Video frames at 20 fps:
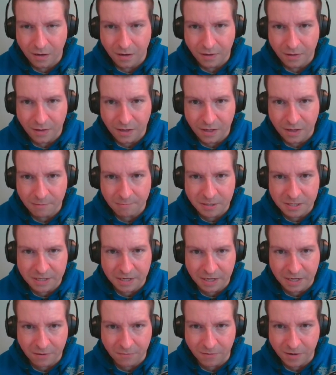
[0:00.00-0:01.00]
I think that
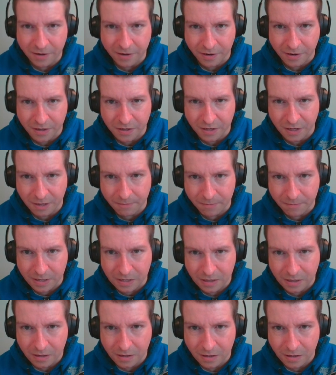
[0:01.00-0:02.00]
means I can wear it. Yep.
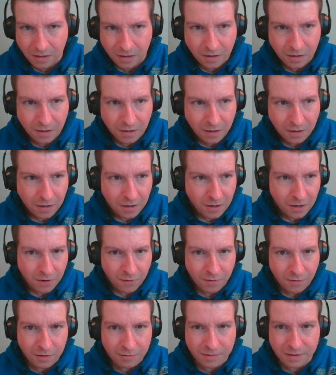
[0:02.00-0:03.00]

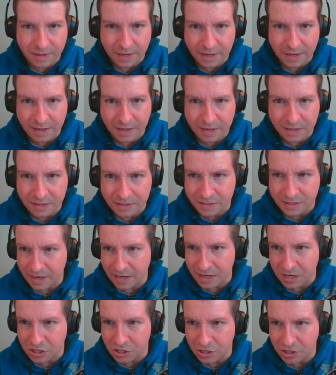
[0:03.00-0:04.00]
Well, that is
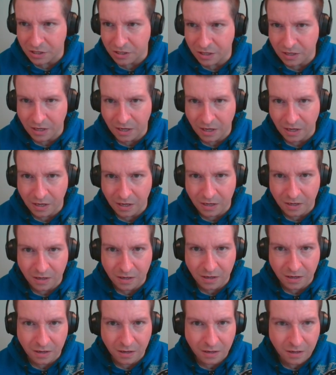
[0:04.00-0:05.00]
actually a,
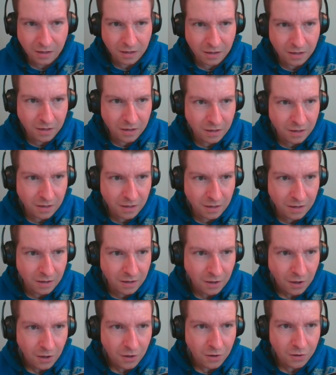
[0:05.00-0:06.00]
uh...
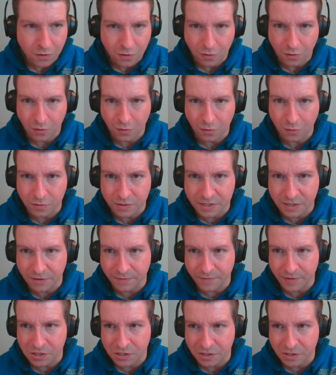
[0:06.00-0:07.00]
Ooh,
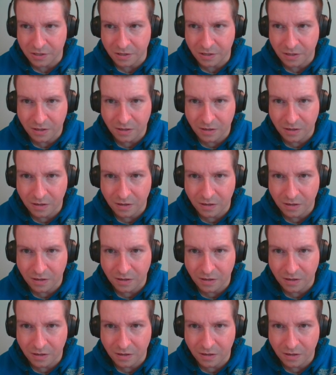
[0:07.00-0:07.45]
salvation.